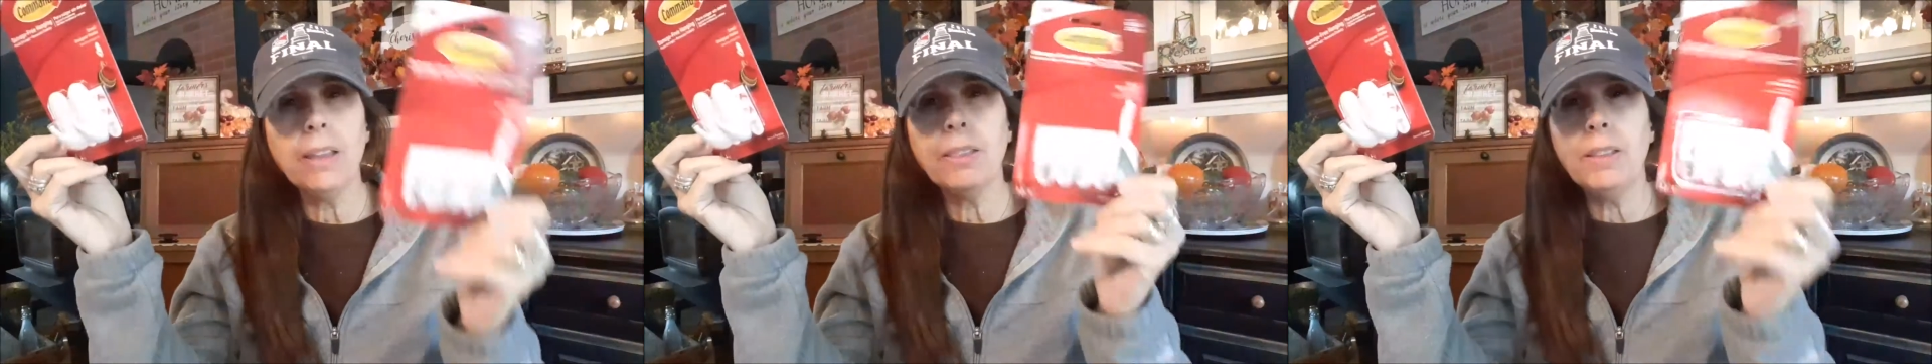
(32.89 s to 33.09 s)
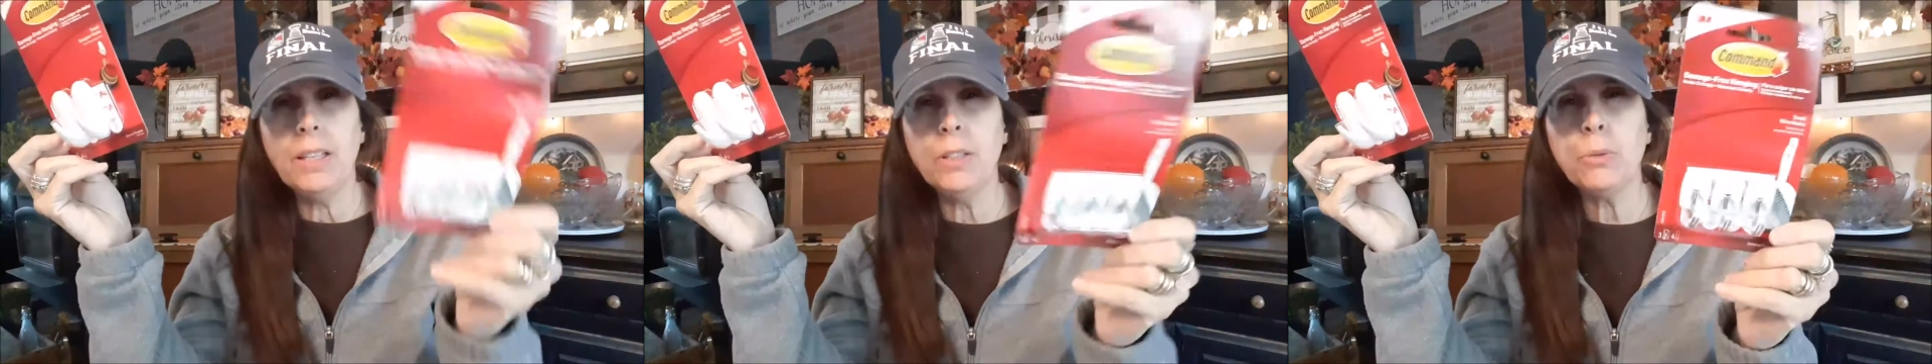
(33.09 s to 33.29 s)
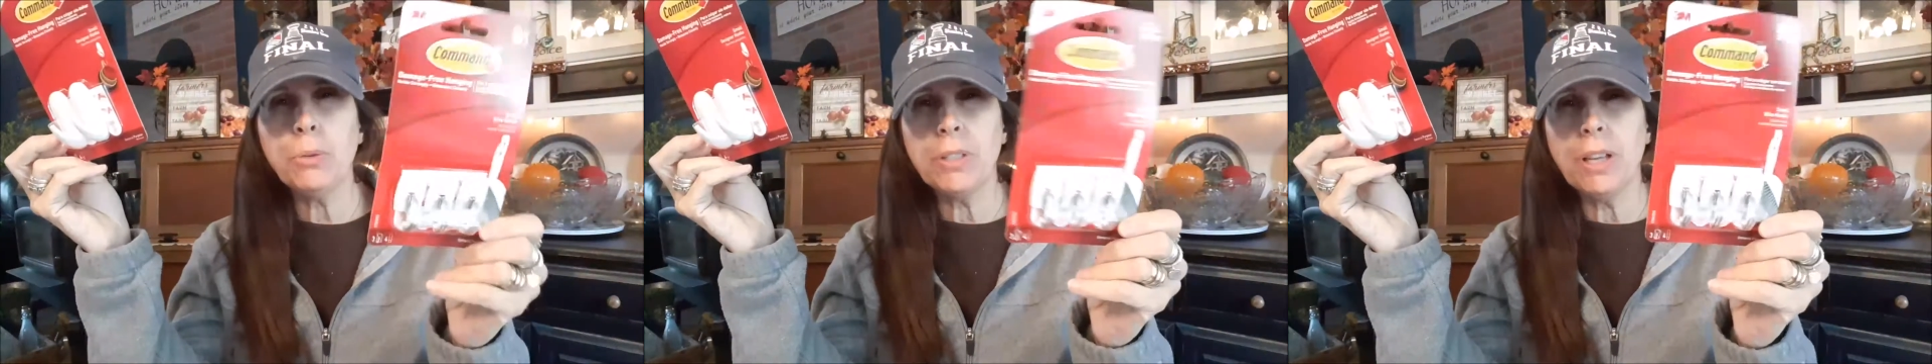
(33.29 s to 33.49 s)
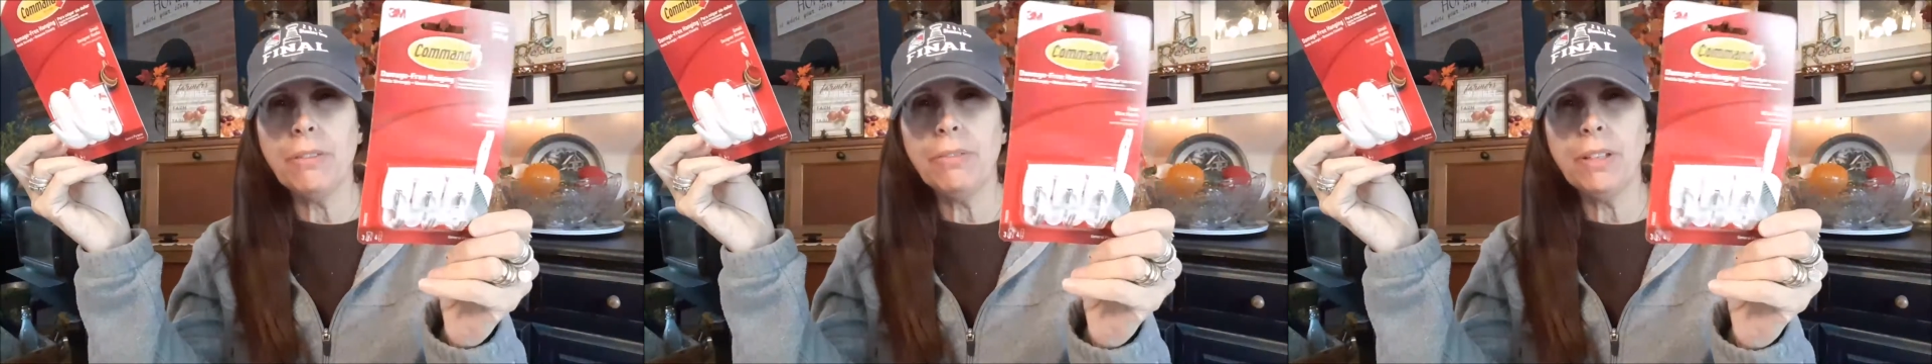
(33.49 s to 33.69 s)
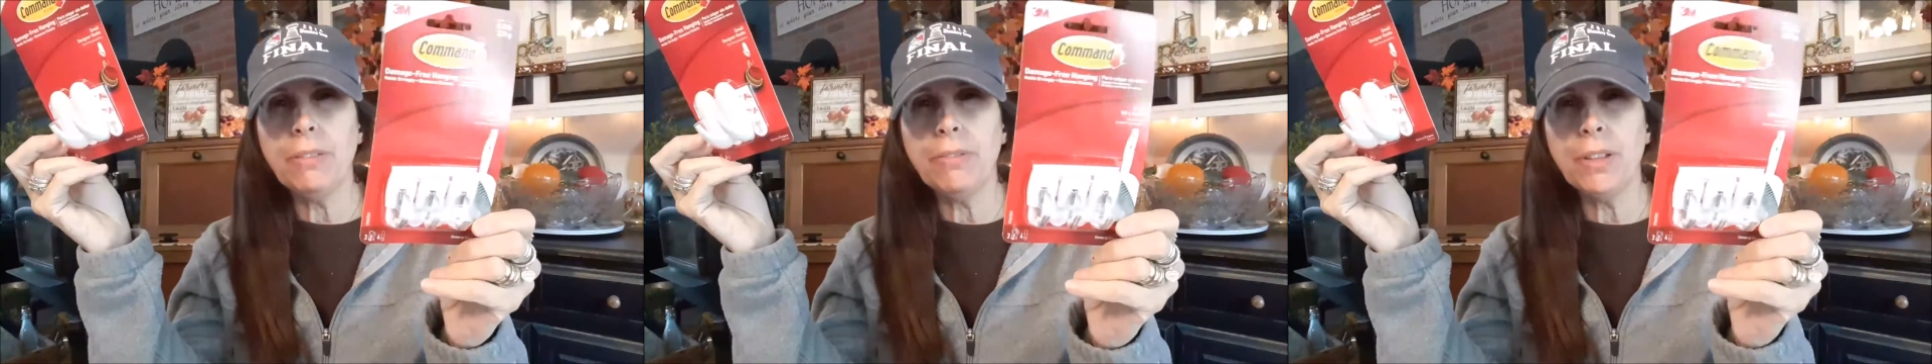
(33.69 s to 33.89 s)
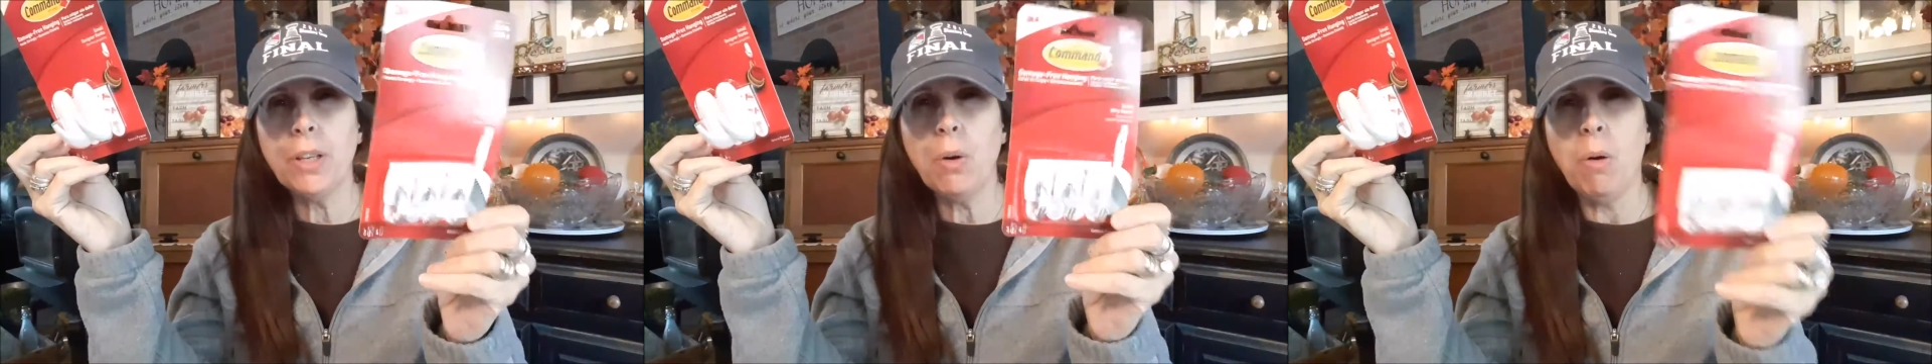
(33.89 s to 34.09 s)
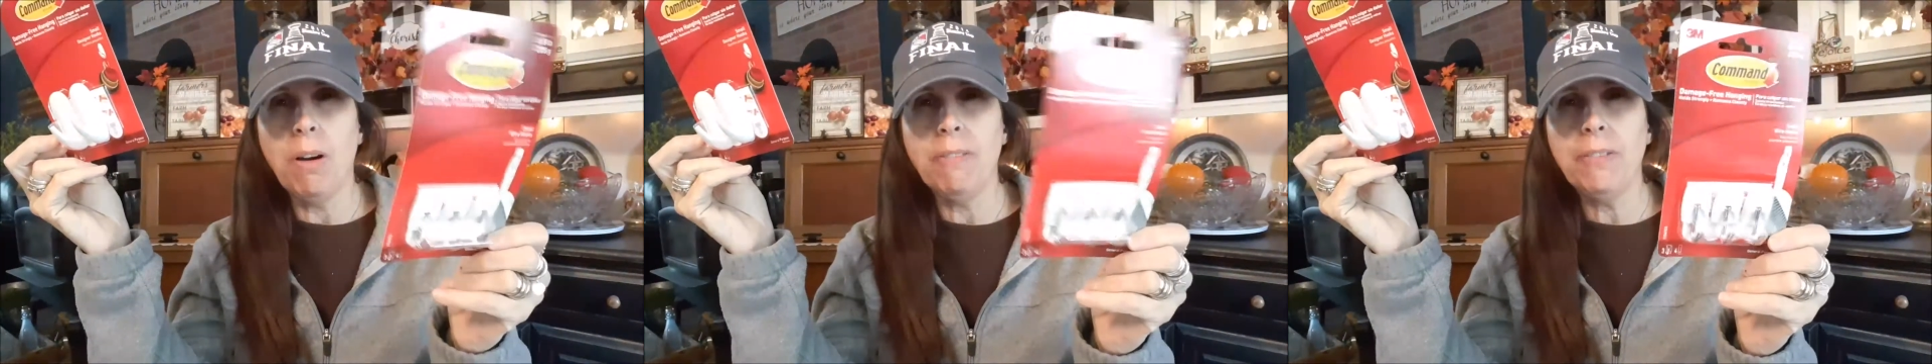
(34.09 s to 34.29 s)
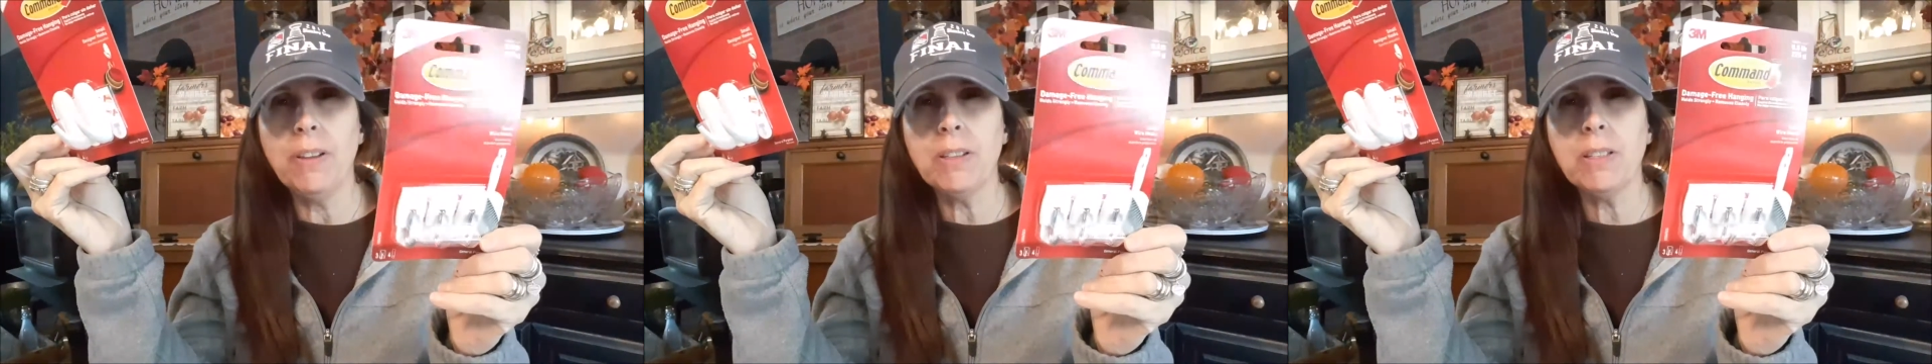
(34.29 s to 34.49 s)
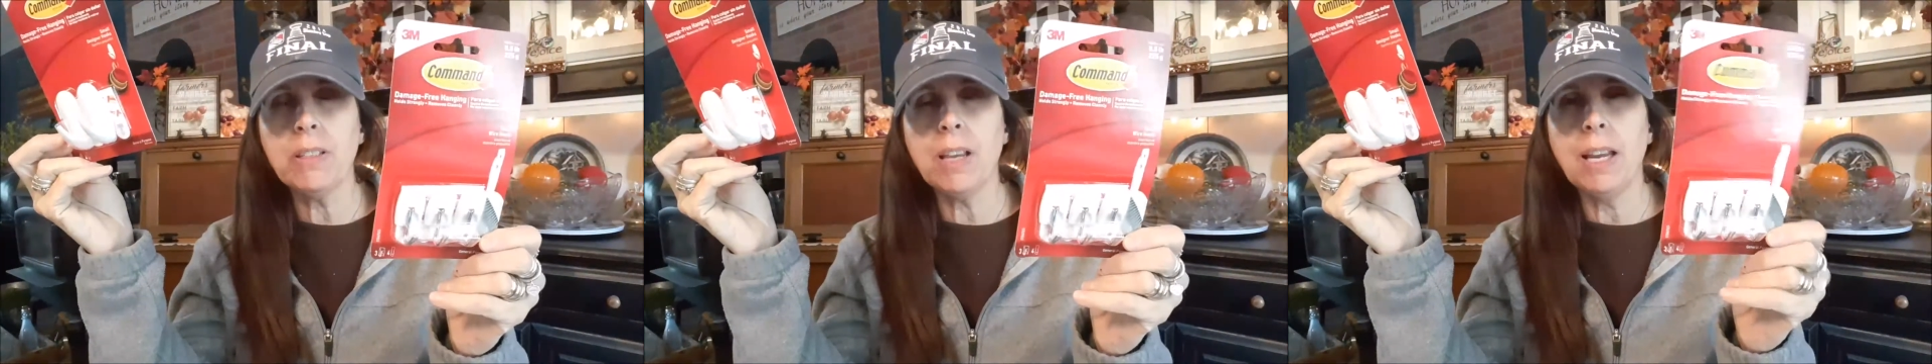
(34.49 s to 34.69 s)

These were definitely for the office.